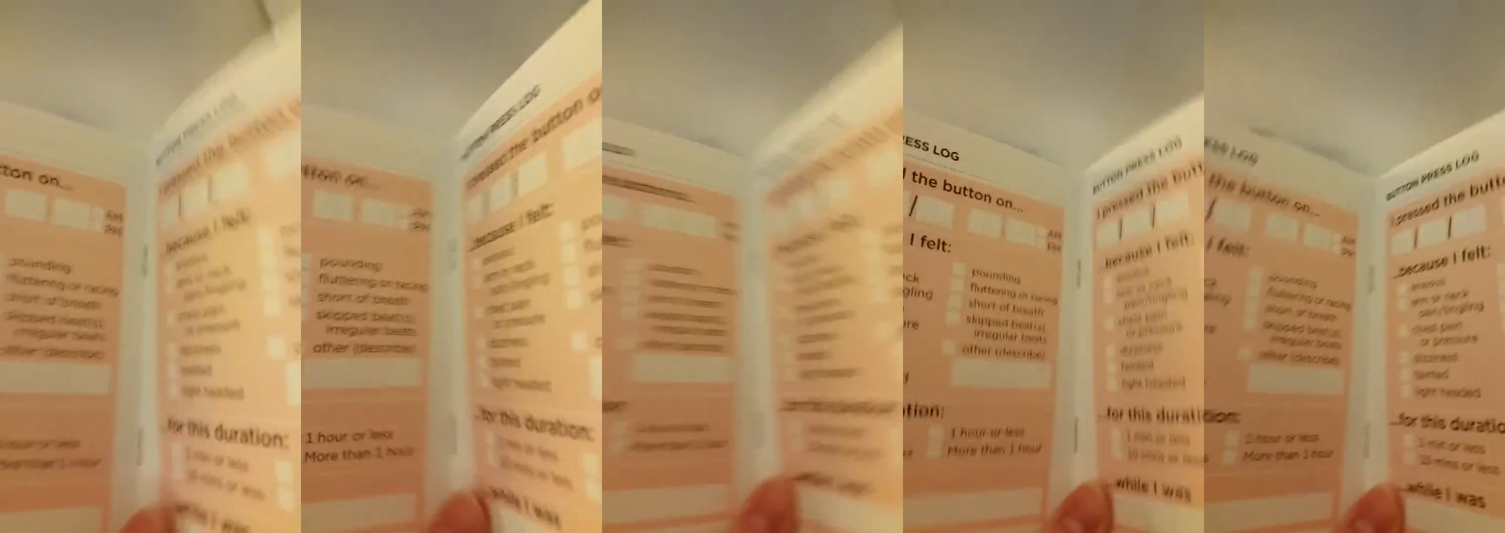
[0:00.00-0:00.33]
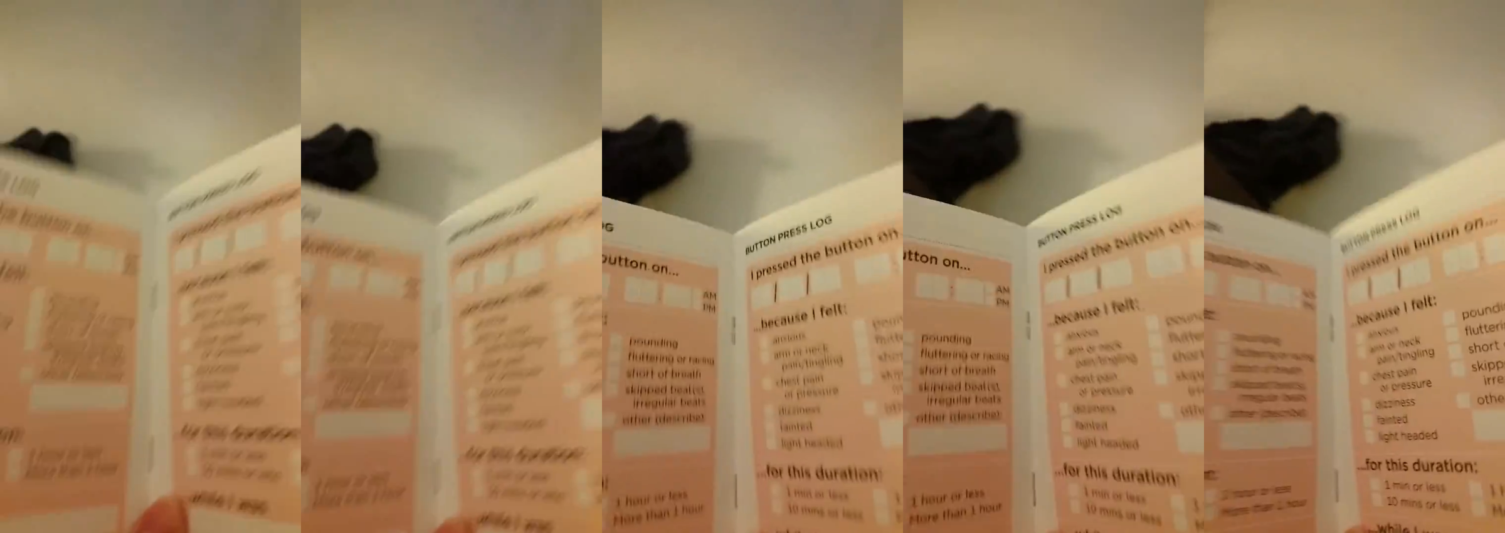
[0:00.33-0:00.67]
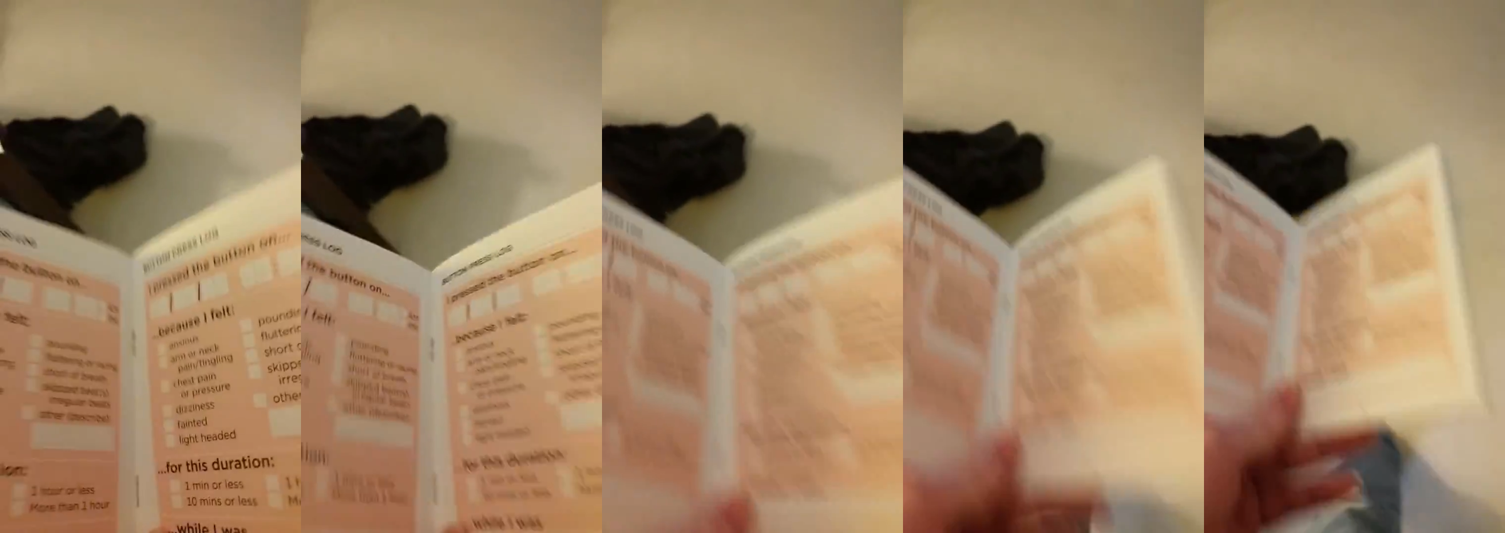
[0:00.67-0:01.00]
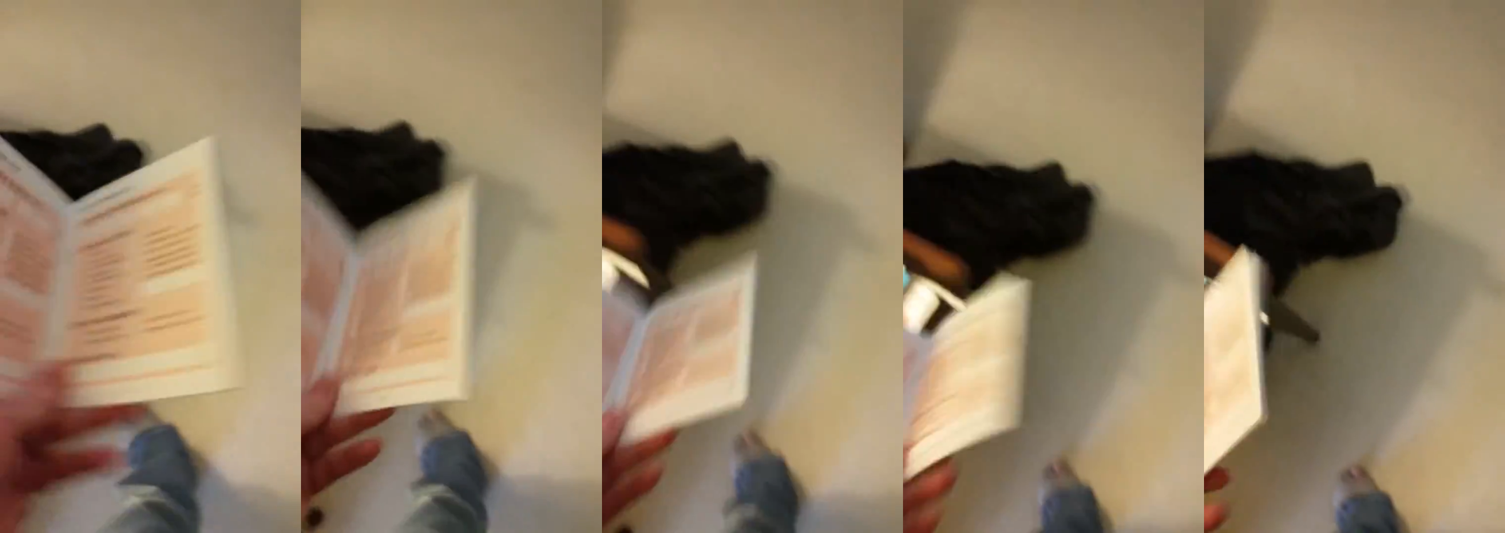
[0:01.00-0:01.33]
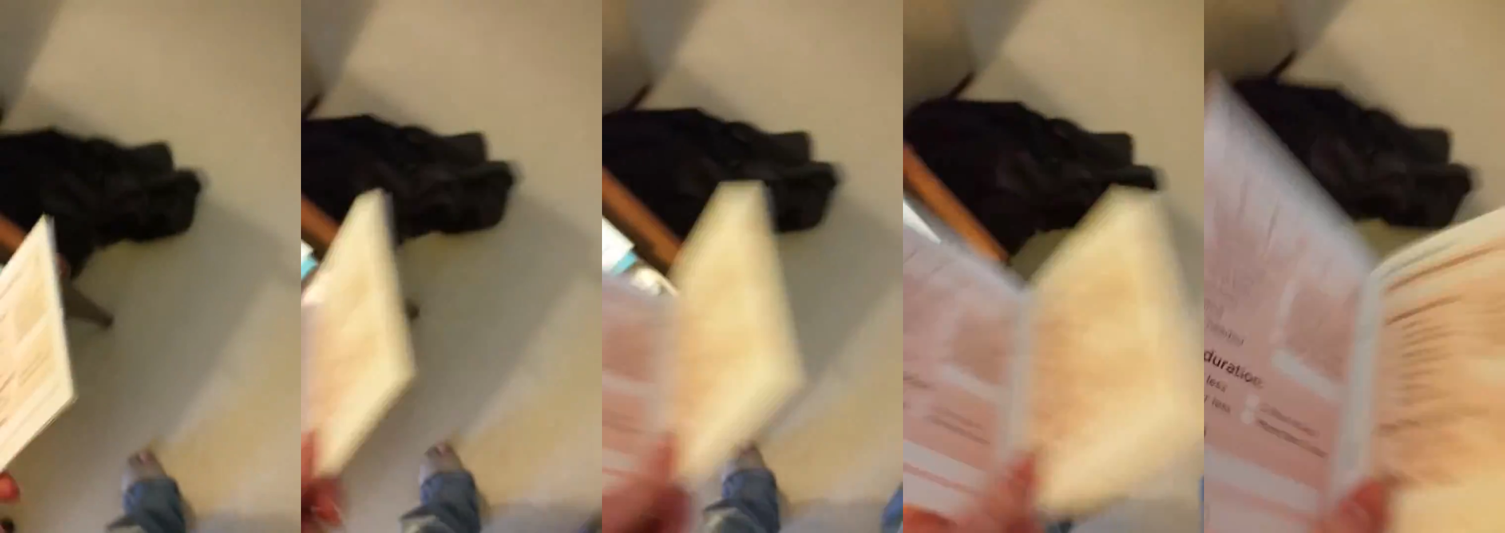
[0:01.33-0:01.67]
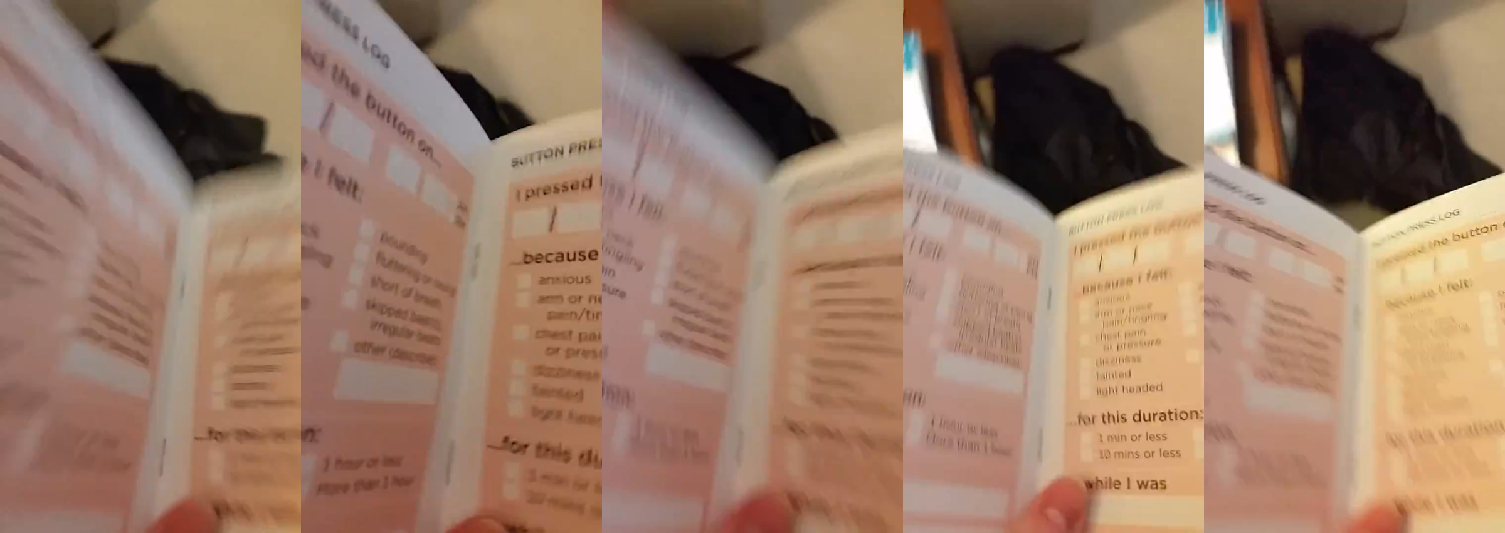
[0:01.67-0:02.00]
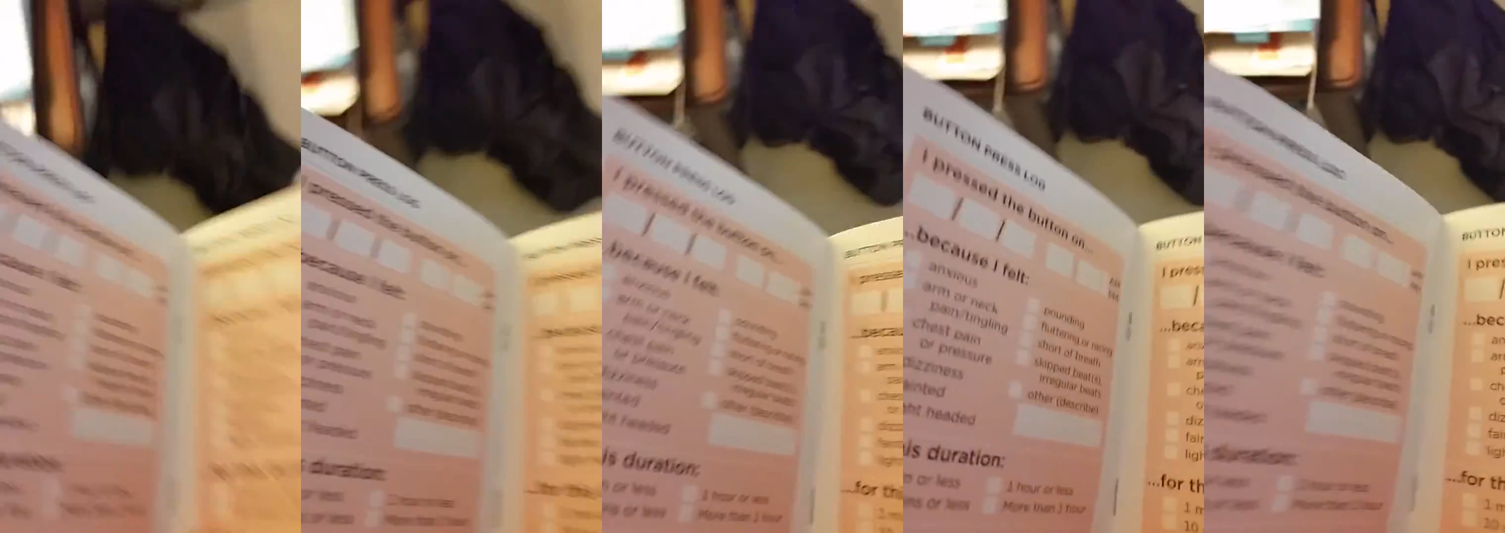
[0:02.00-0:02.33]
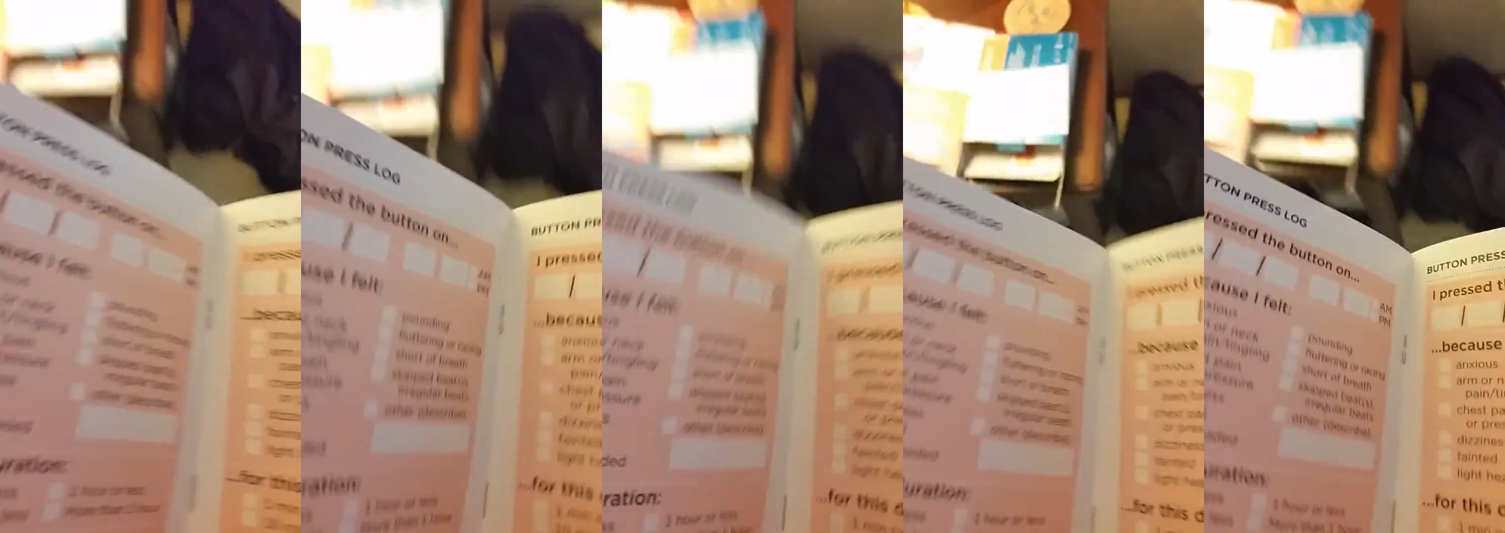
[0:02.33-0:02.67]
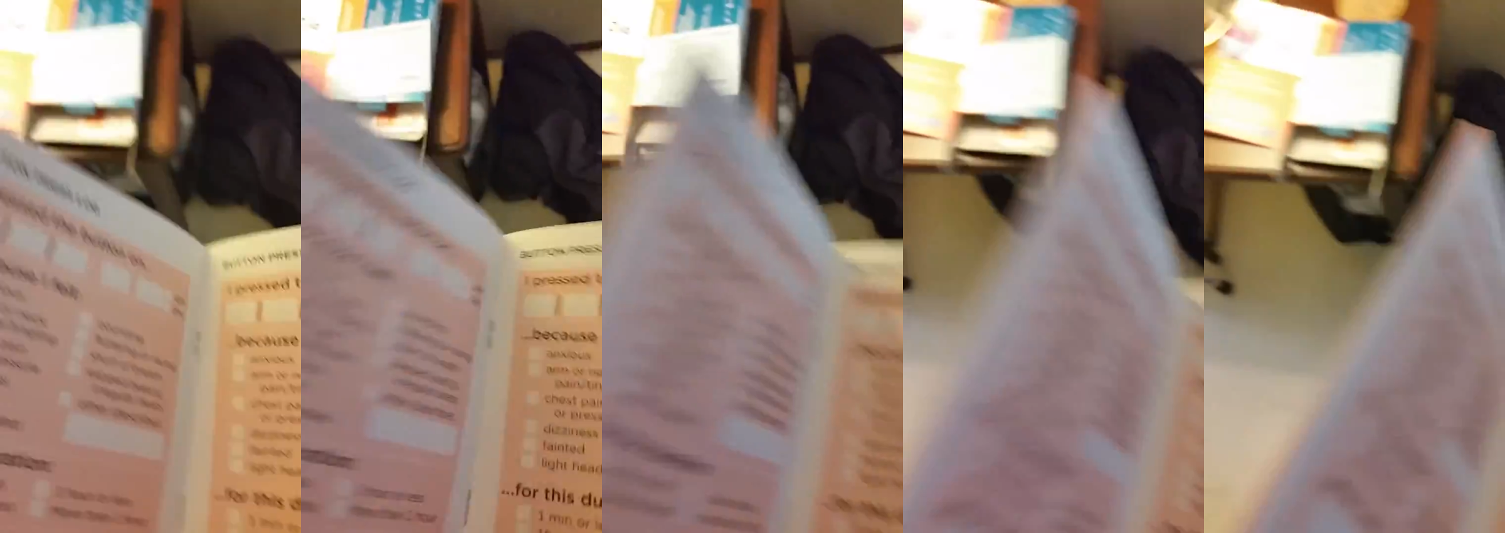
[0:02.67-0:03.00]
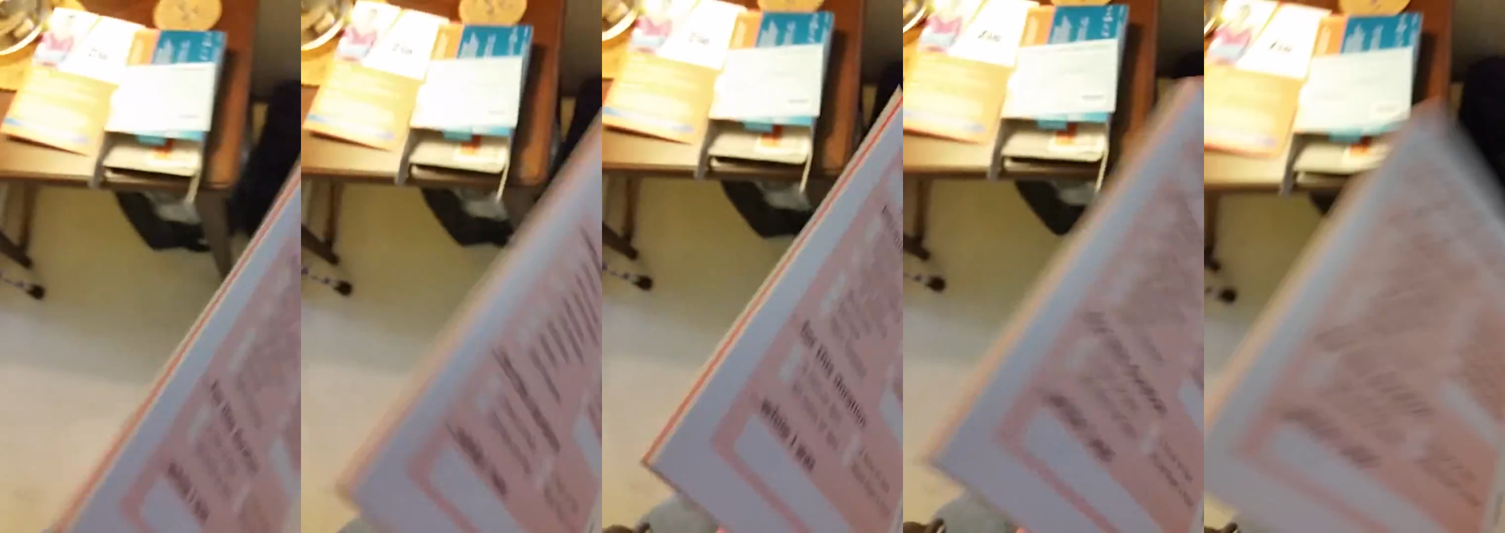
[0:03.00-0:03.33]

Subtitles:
No face is visible, so there are no lips to read.